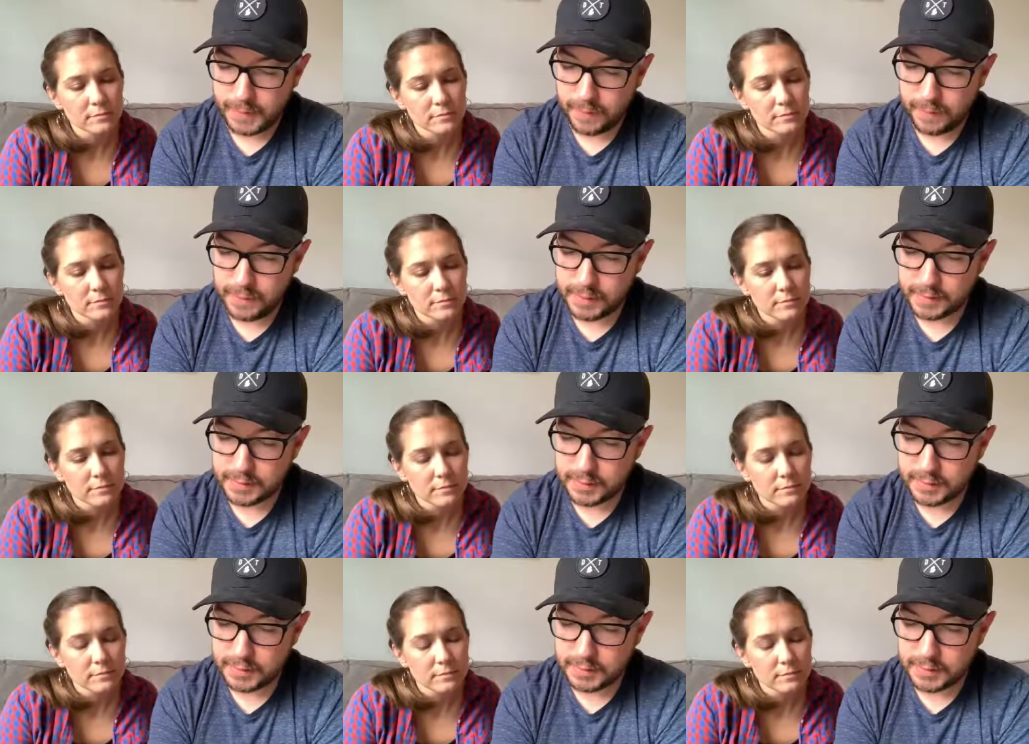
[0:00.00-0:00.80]
Speaker 1: If he is
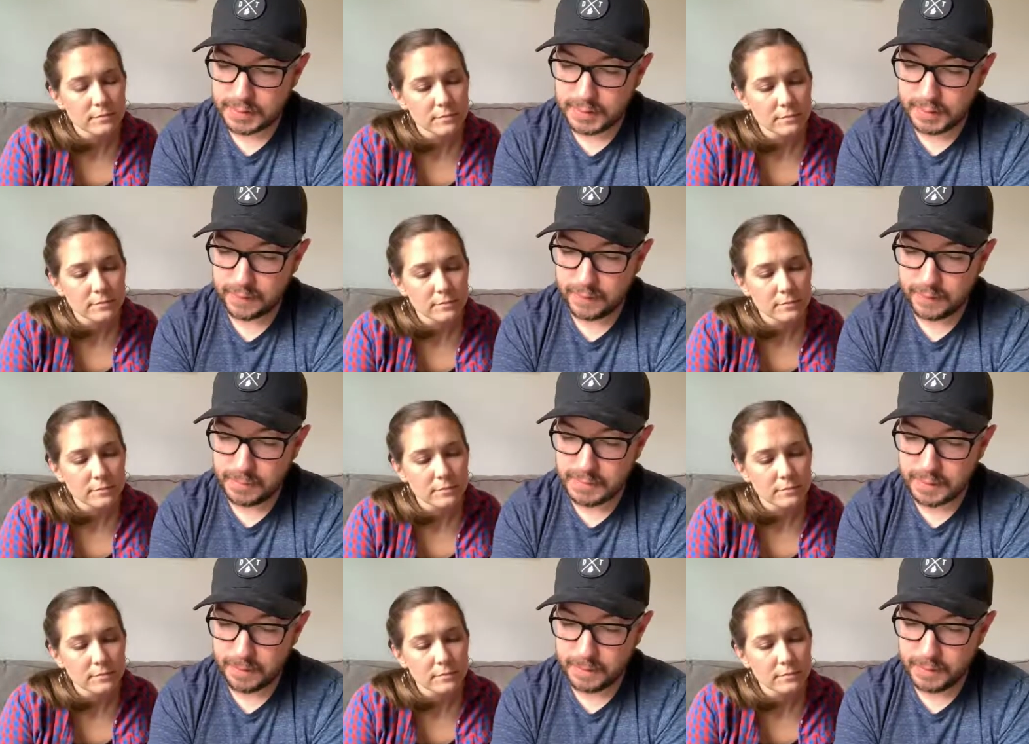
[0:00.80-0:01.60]
thirsty, give
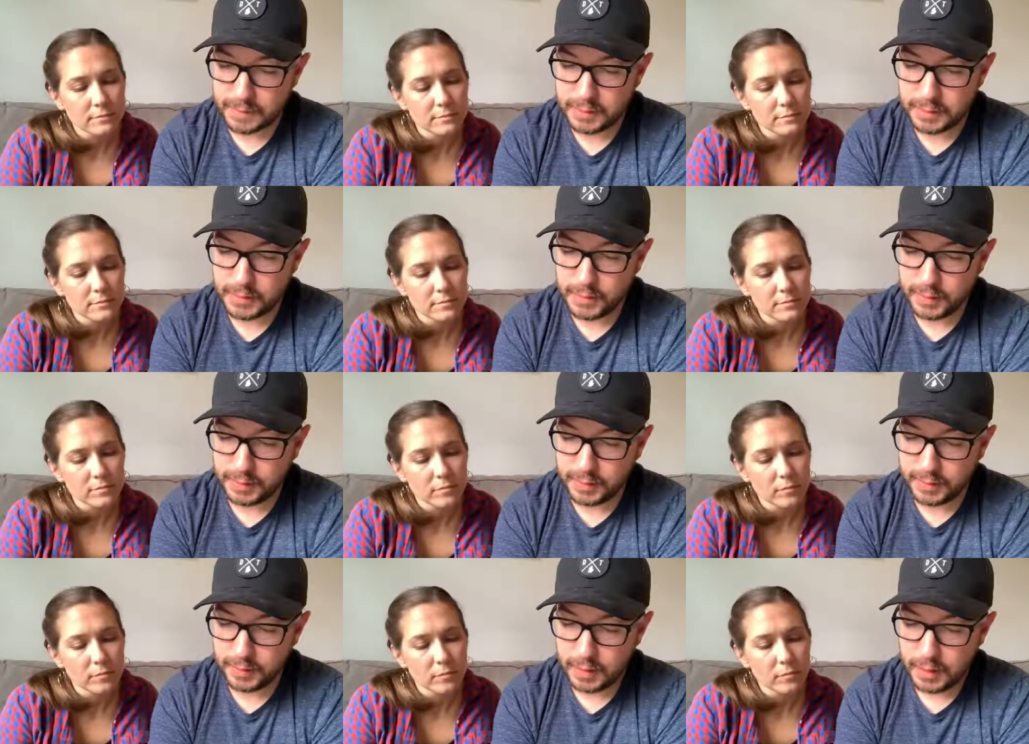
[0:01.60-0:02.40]
him something to
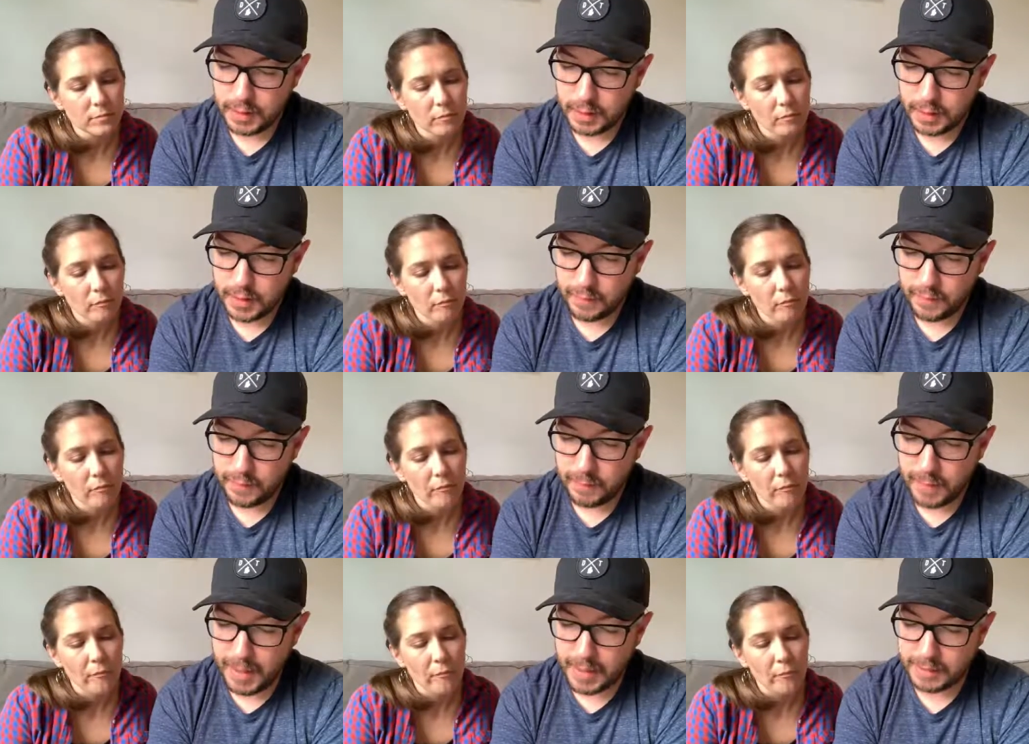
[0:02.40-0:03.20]
drink,
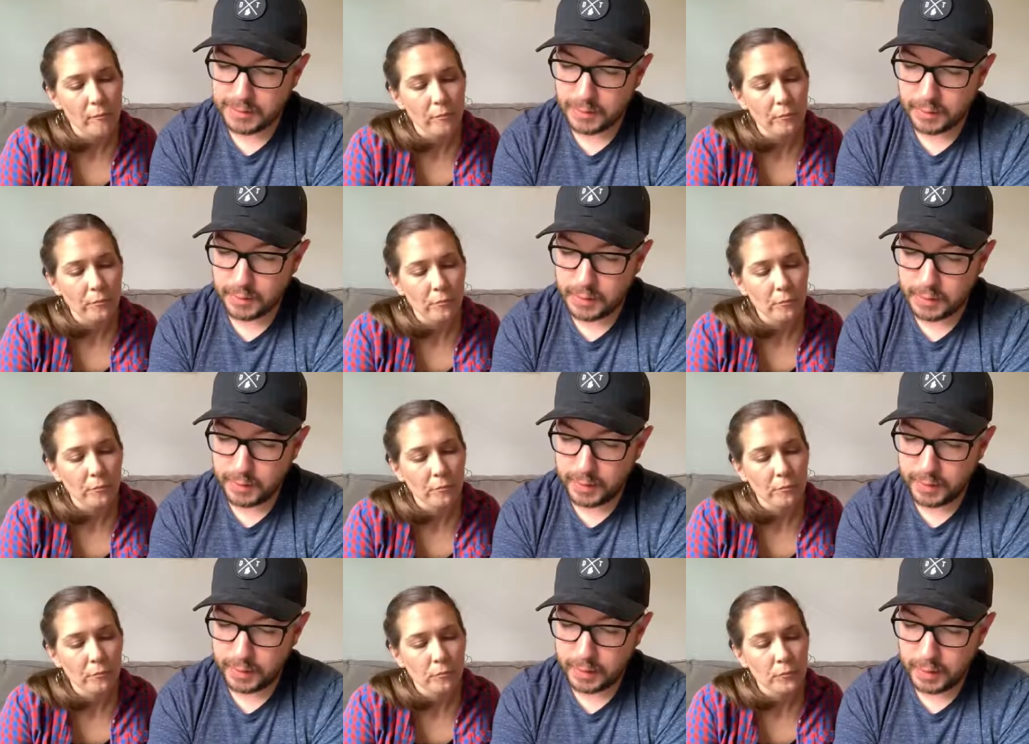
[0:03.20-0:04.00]
for by so
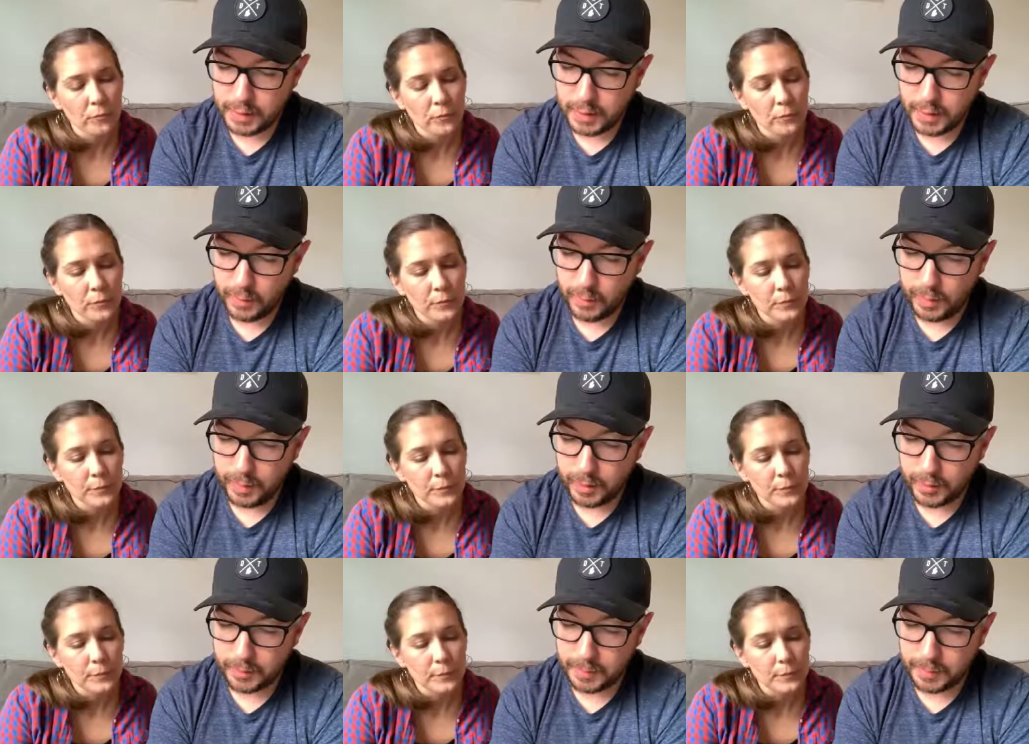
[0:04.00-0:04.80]
doing will
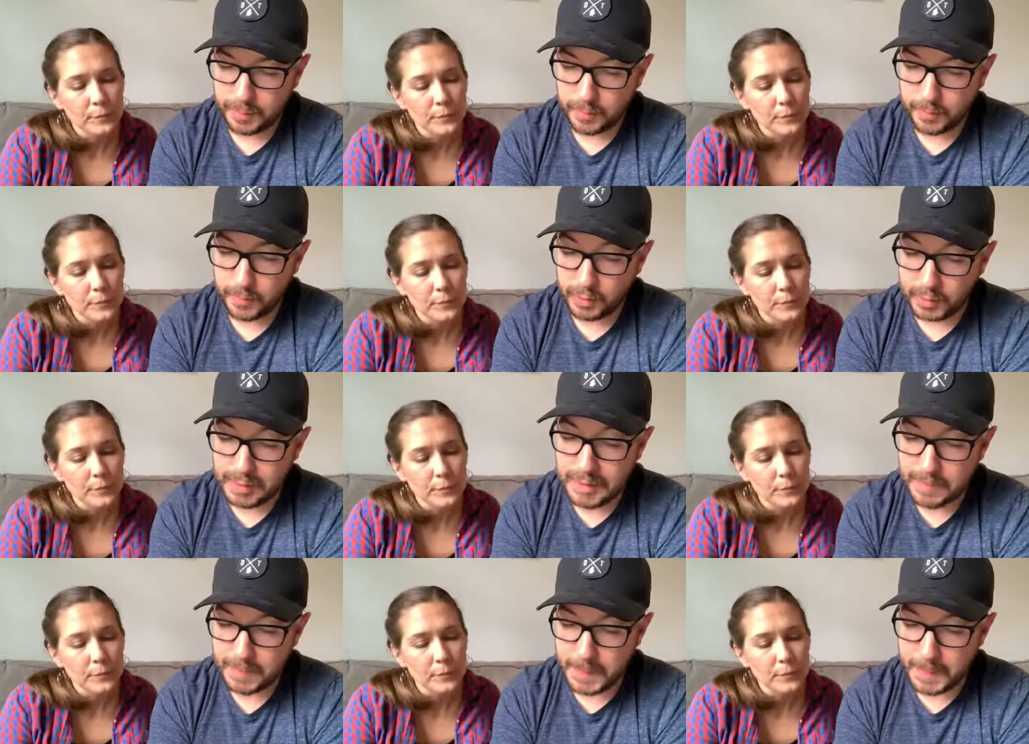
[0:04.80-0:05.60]
help will
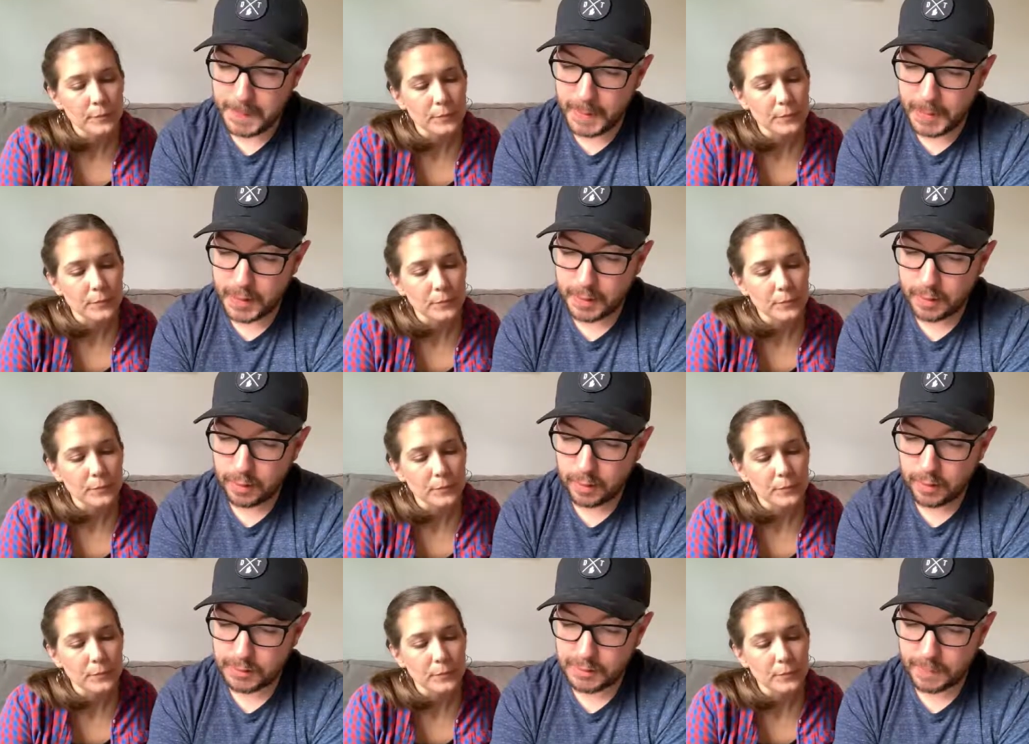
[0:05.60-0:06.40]
heap burning
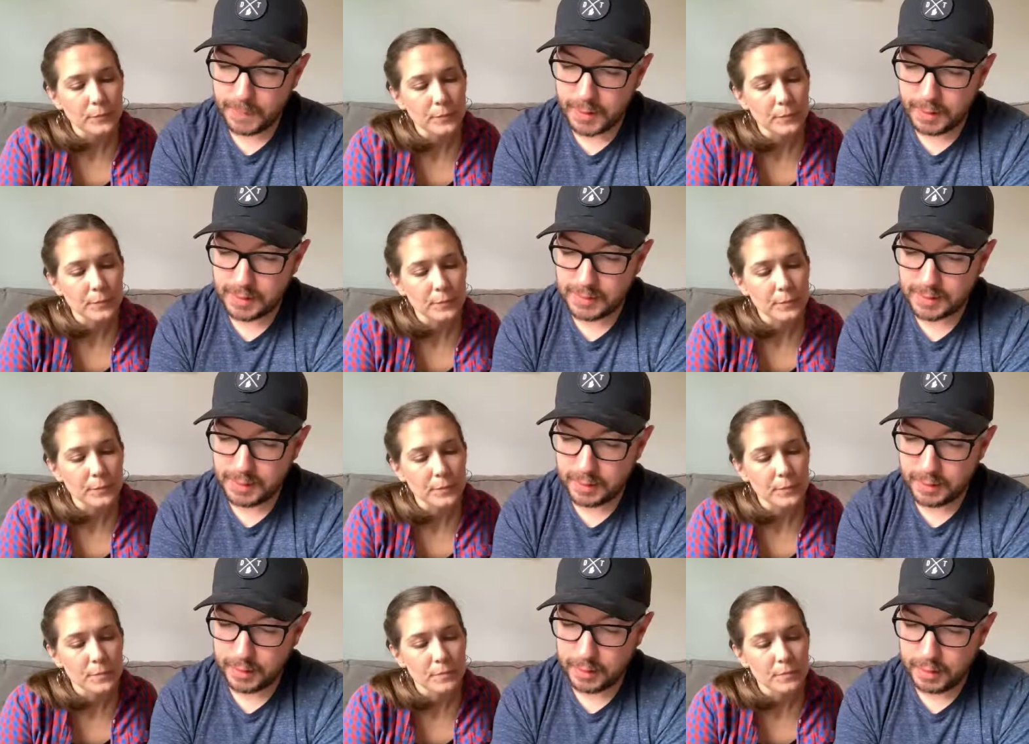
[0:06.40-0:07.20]
coals upon his
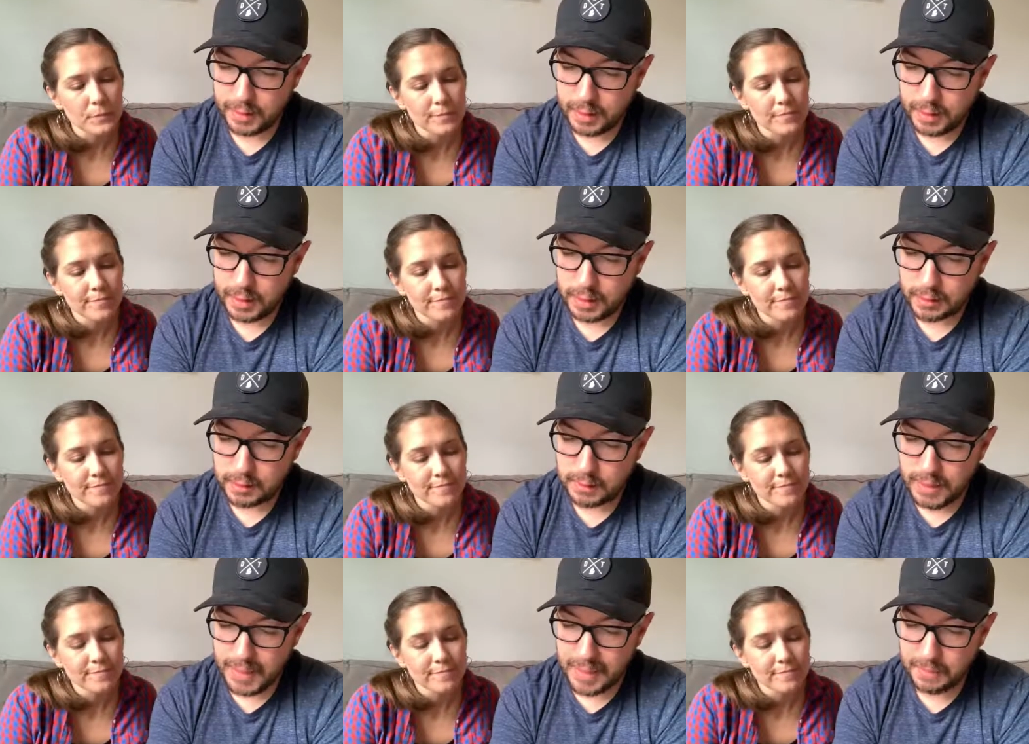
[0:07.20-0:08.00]
head.
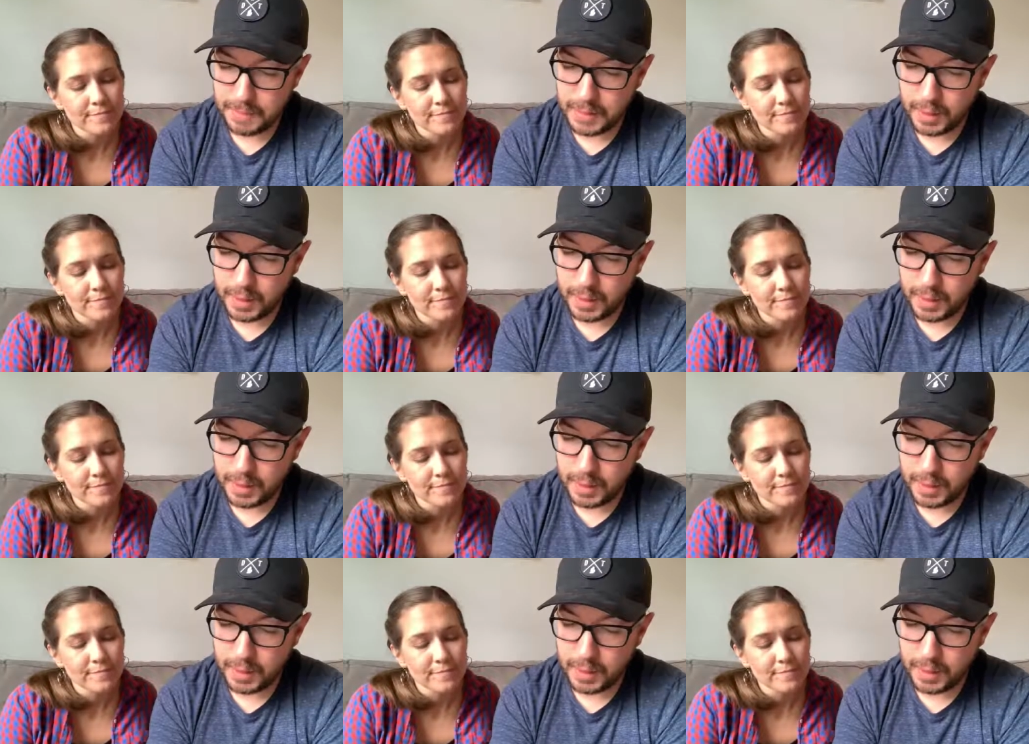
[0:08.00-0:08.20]
Do not